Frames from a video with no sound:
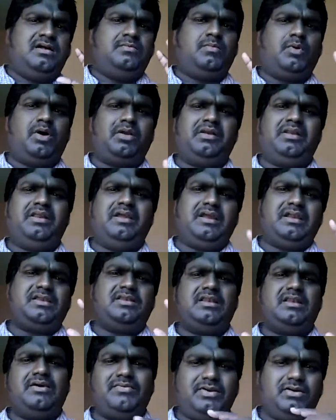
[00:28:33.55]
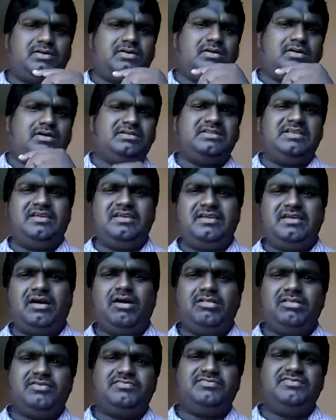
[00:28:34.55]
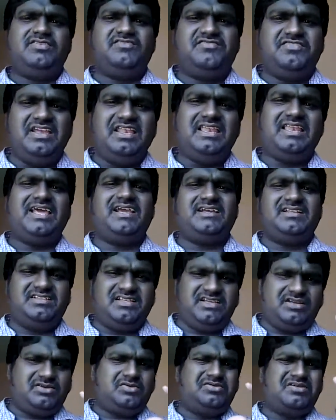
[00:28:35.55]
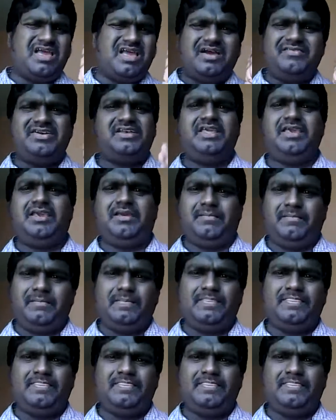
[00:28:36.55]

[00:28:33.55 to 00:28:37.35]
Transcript: morning at 11 o'clock, all of them feel like they should have a tea.